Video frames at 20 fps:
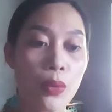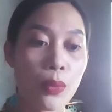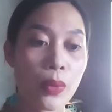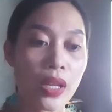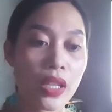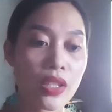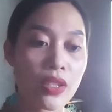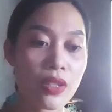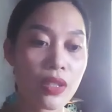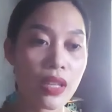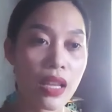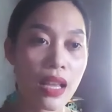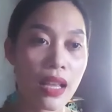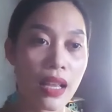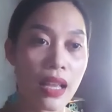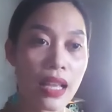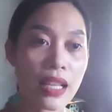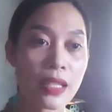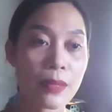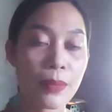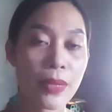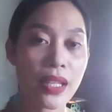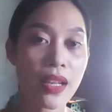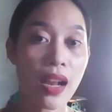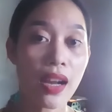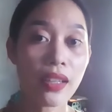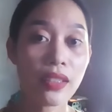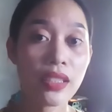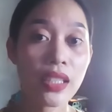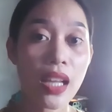which has
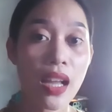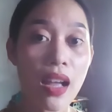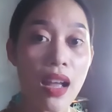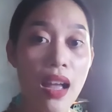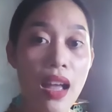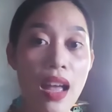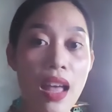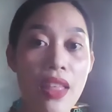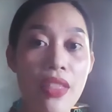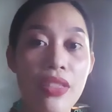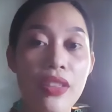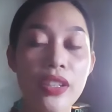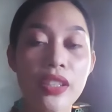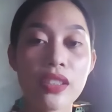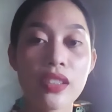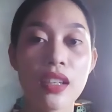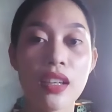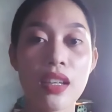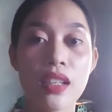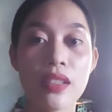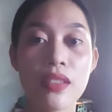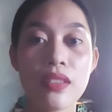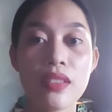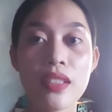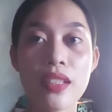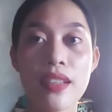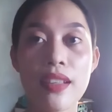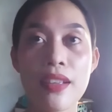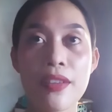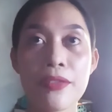been undergone